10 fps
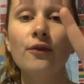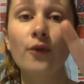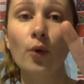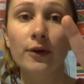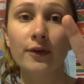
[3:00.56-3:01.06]

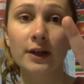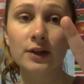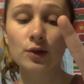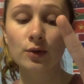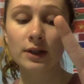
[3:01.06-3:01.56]
4
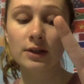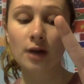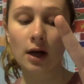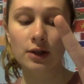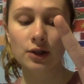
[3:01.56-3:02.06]
things you can
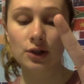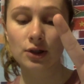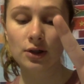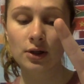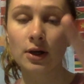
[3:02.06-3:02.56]
touch,
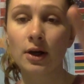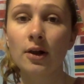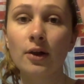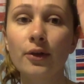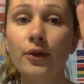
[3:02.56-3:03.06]

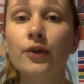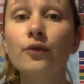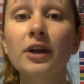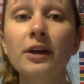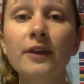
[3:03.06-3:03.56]

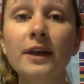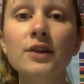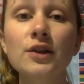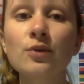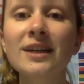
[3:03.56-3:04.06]
3
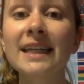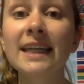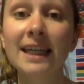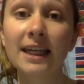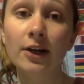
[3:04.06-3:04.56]
things you can
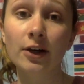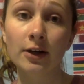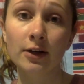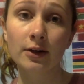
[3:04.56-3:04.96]
hear,